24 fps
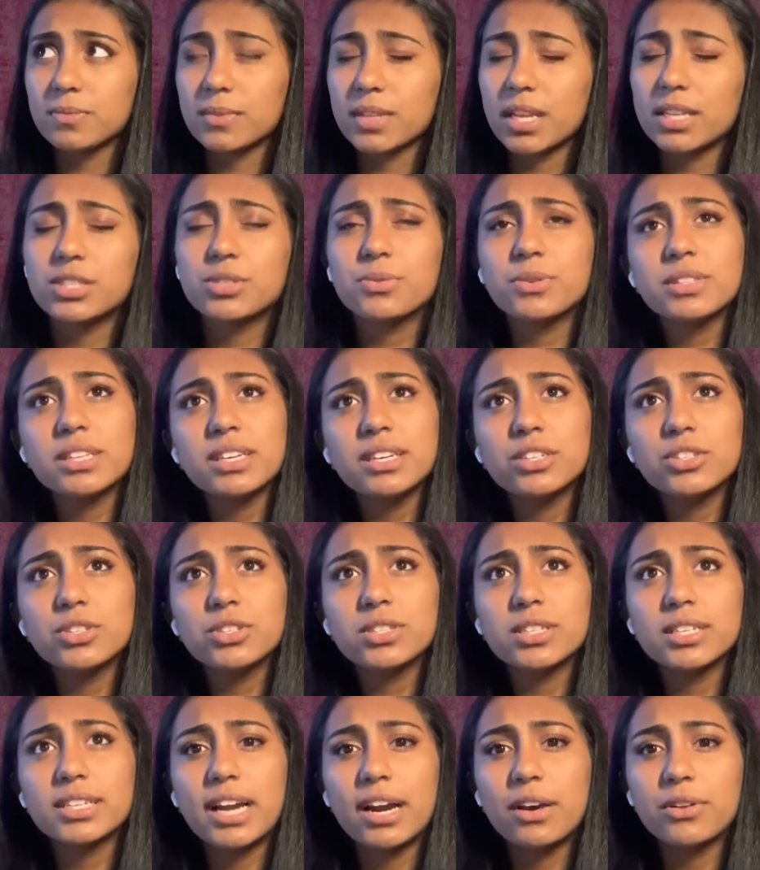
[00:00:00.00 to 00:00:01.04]
It's really
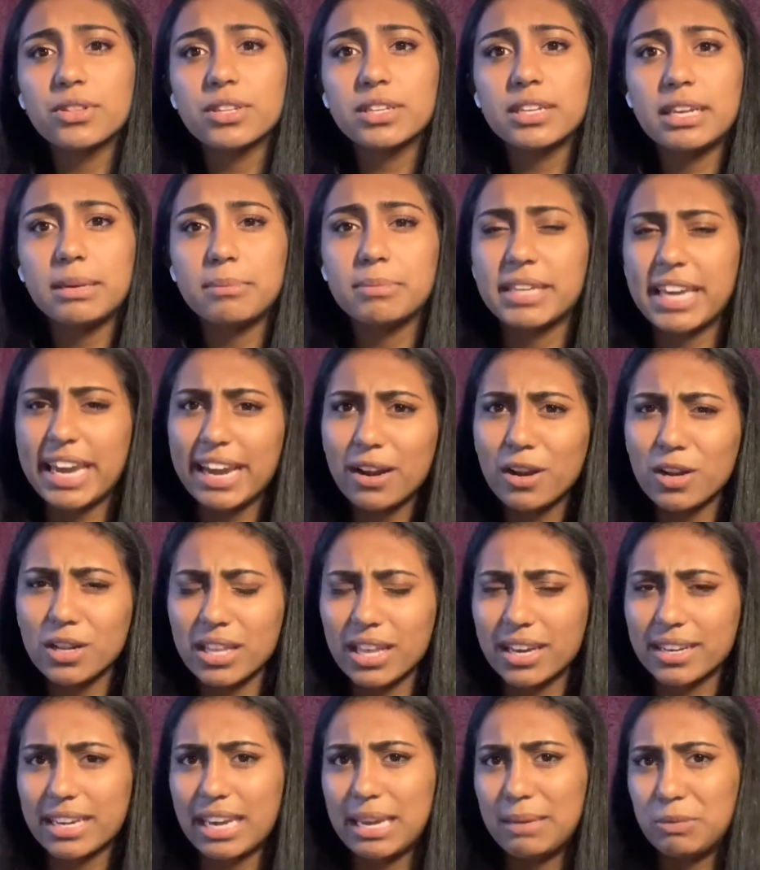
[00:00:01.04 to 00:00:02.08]
interesting how the name
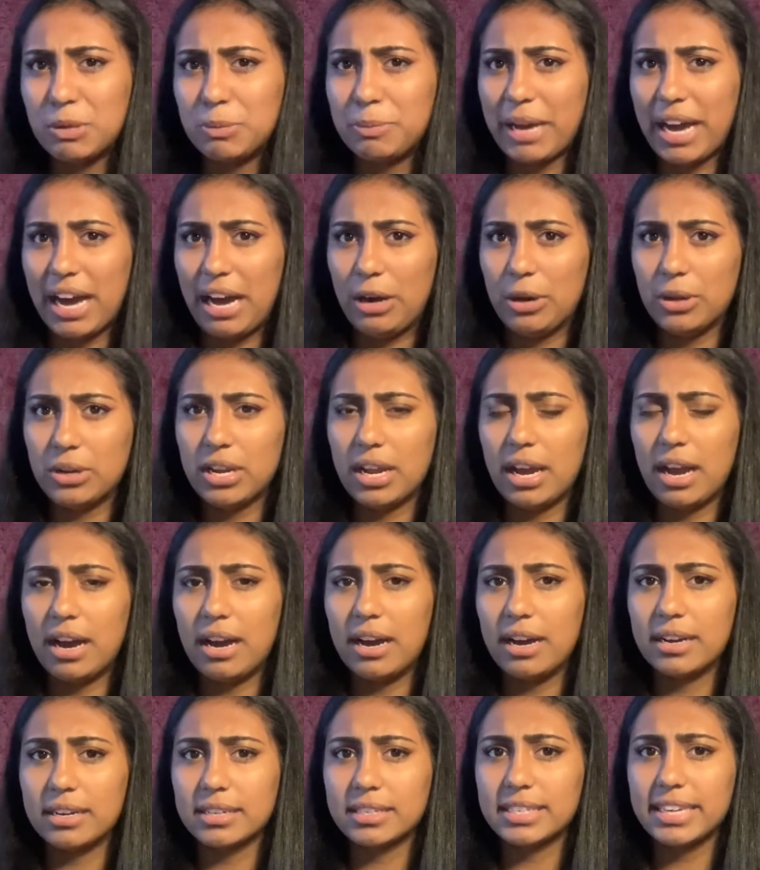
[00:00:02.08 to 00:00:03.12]
Kerala came about.
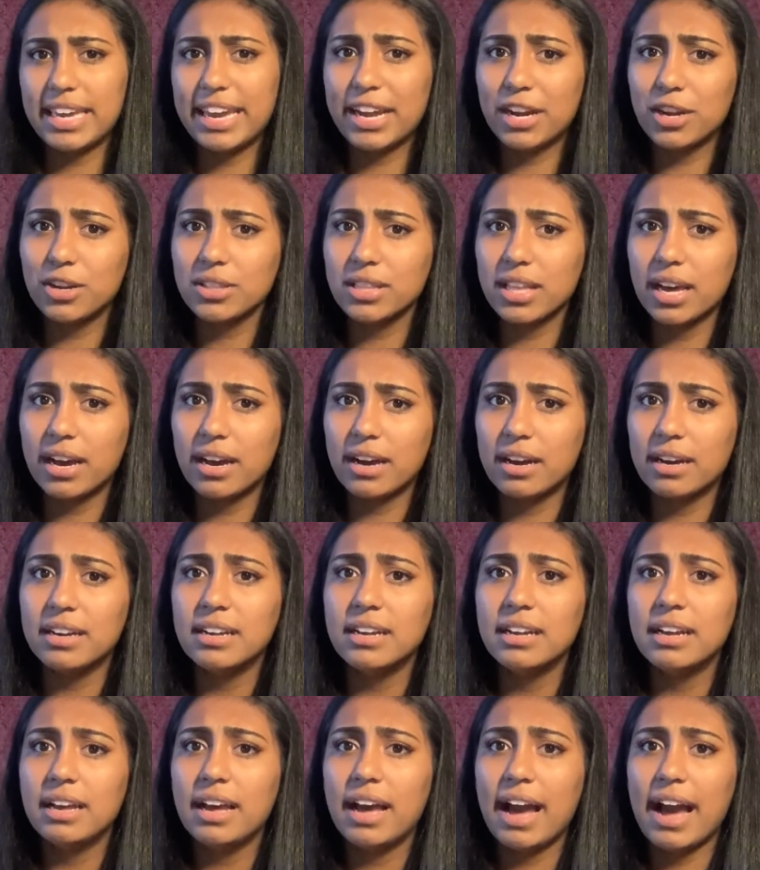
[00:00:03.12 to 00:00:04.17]
Kerala
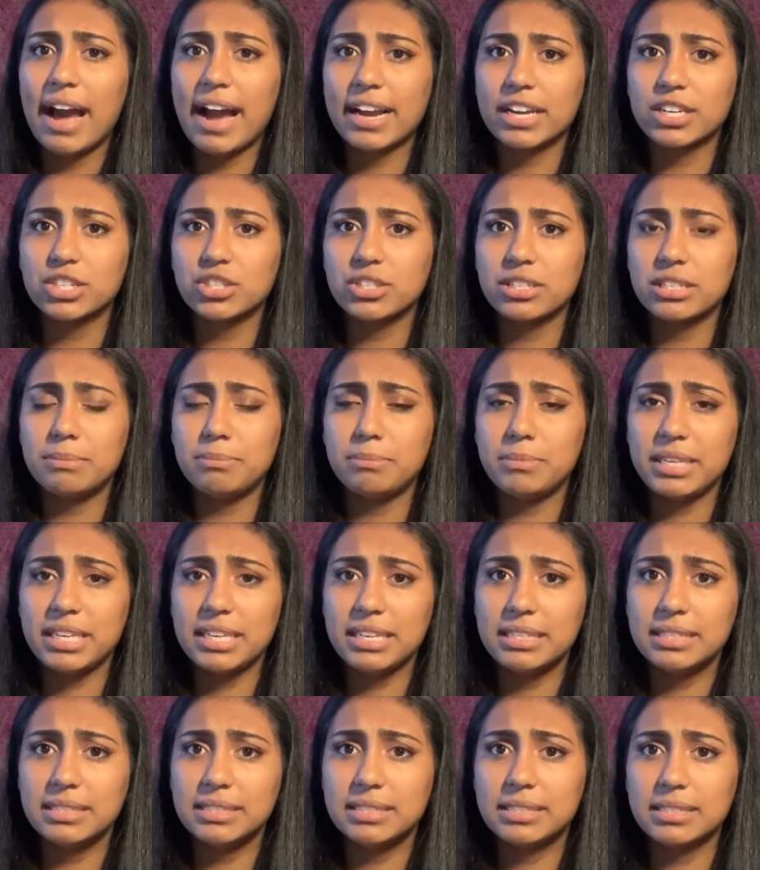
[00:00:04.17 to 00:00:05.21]
actually
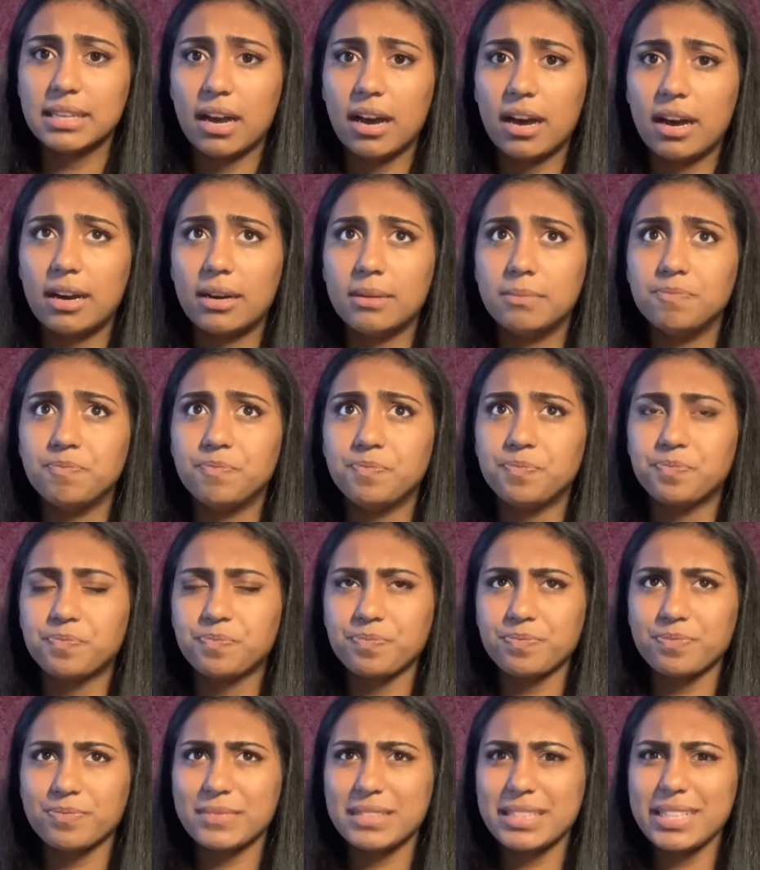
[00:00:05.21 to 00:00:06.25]
means
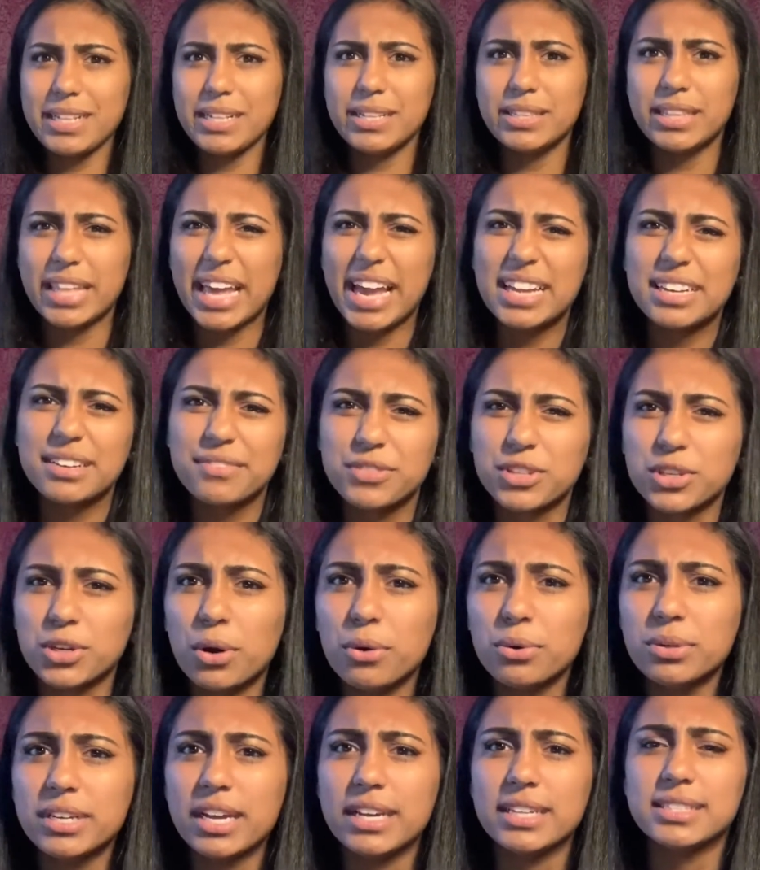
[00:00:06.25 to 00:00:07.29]
land of the
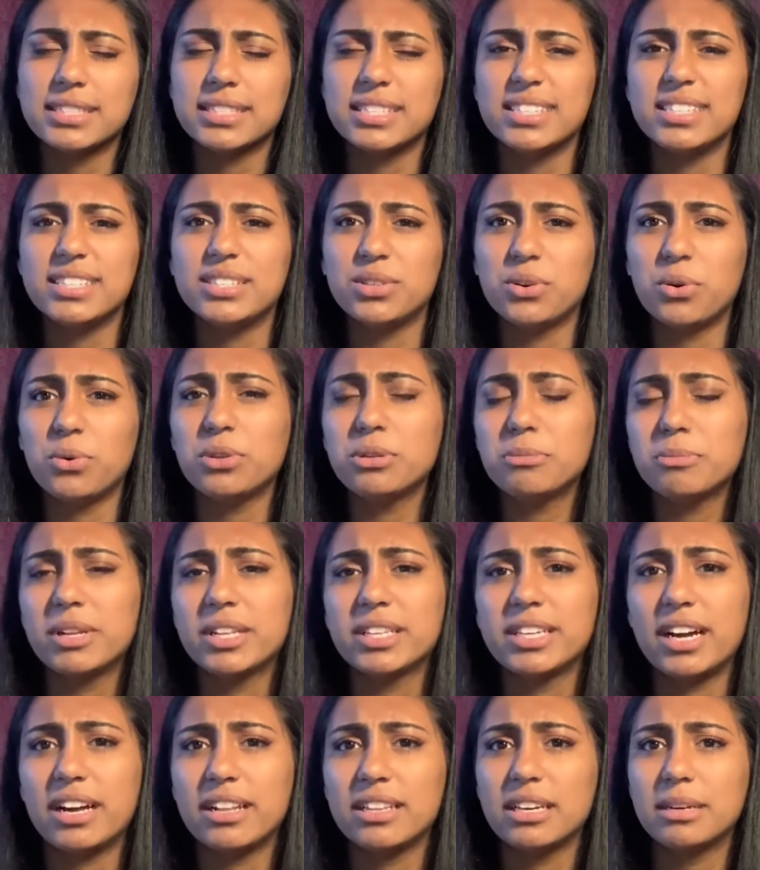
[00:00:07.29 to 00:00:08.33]
coconuts. In Old
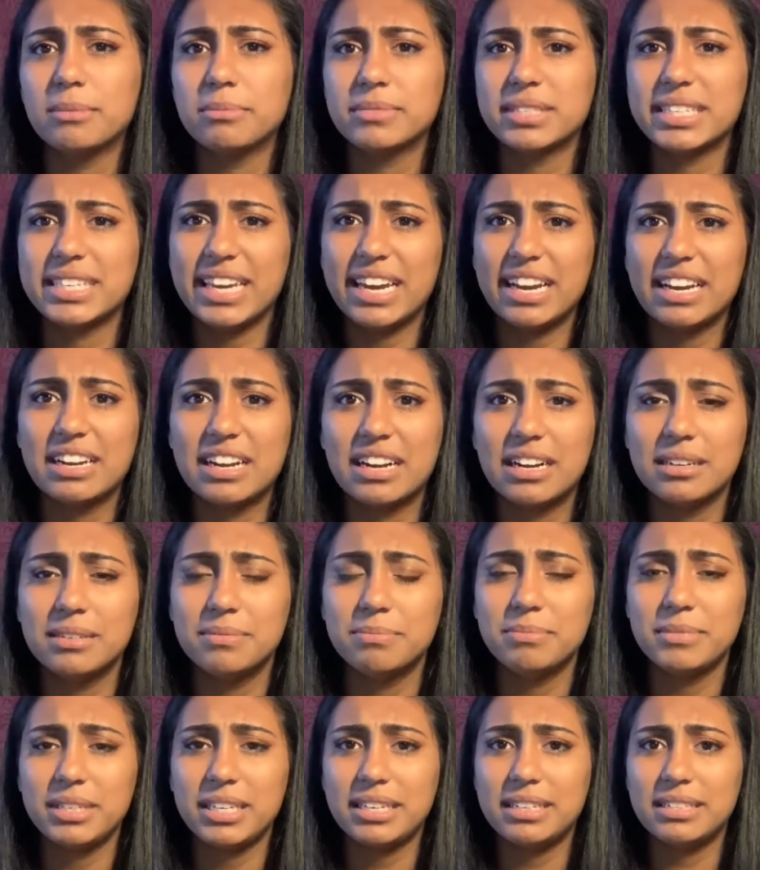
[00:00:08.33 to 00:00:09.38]
Malayalam, Kera
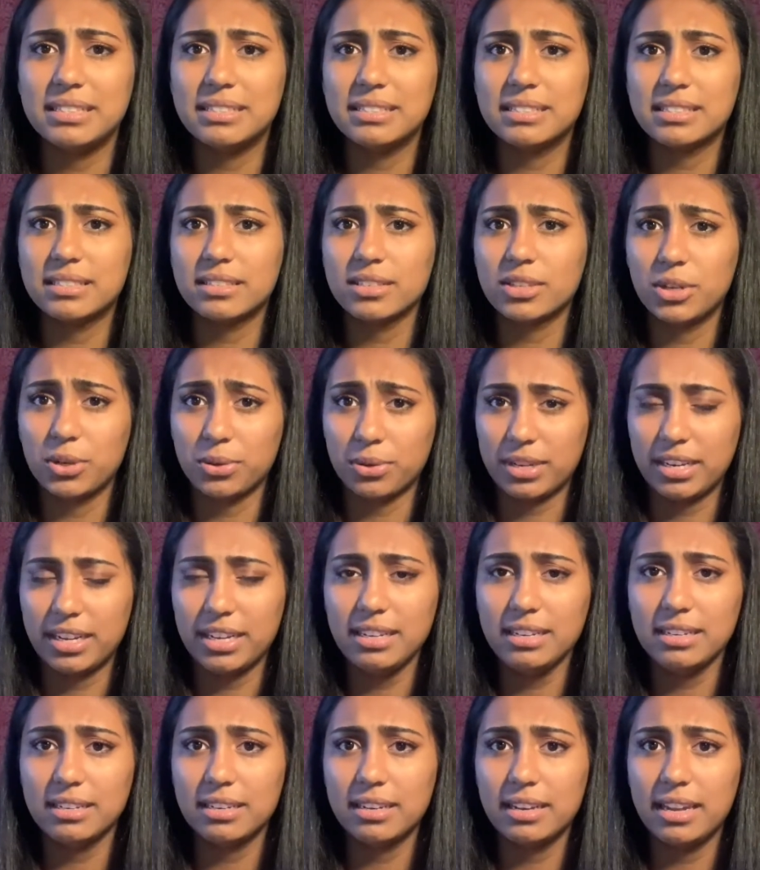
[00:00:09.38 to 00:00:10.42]
means
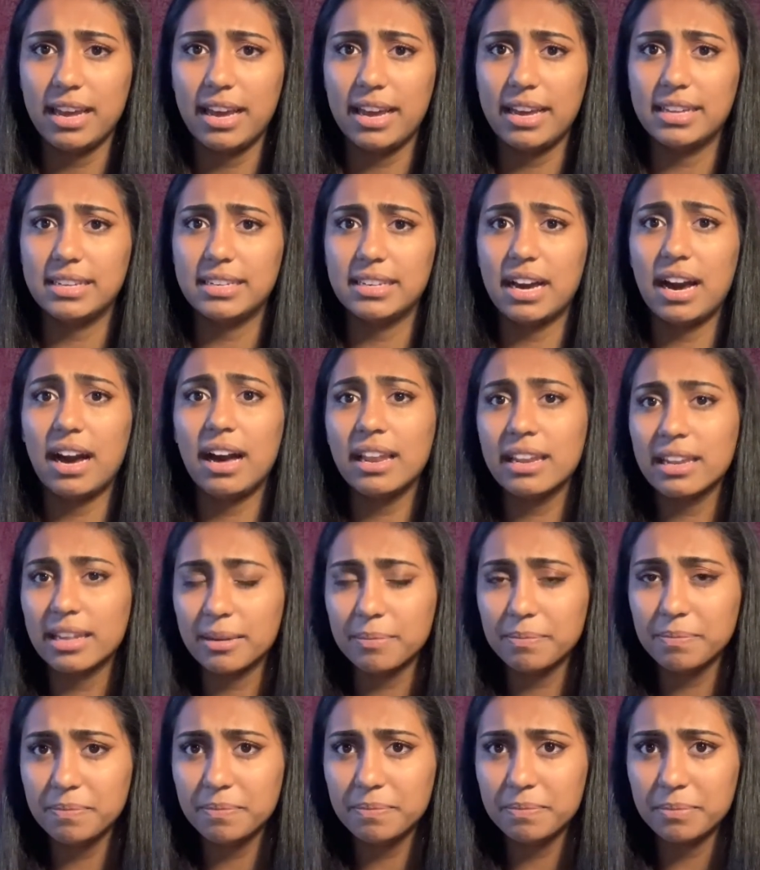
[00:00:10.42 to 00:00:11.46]
coconut and
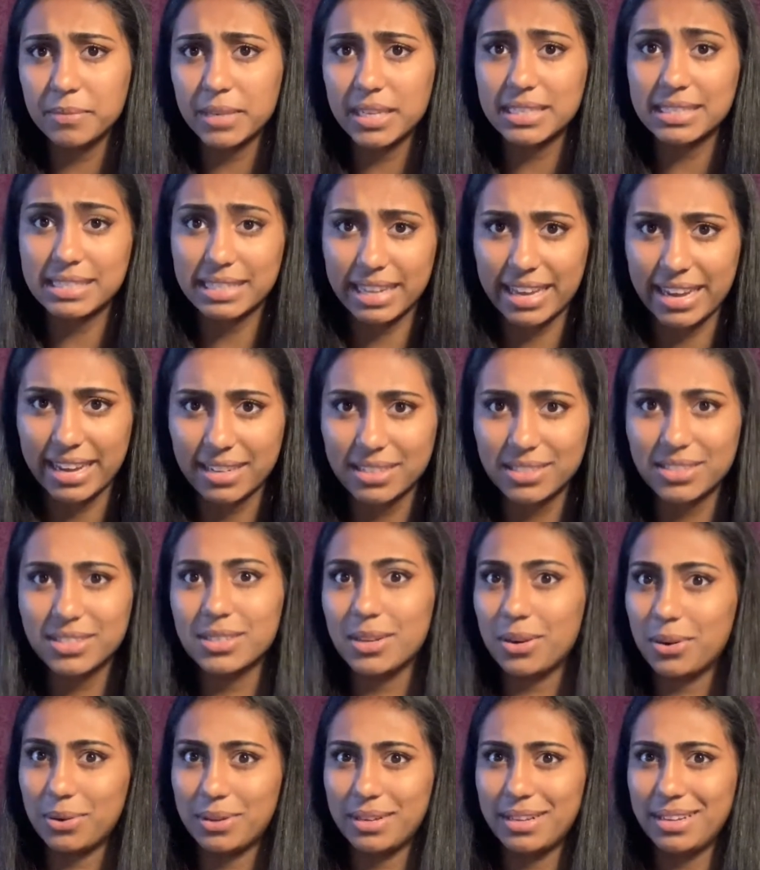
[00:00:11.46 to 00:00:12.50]
Alam means land, so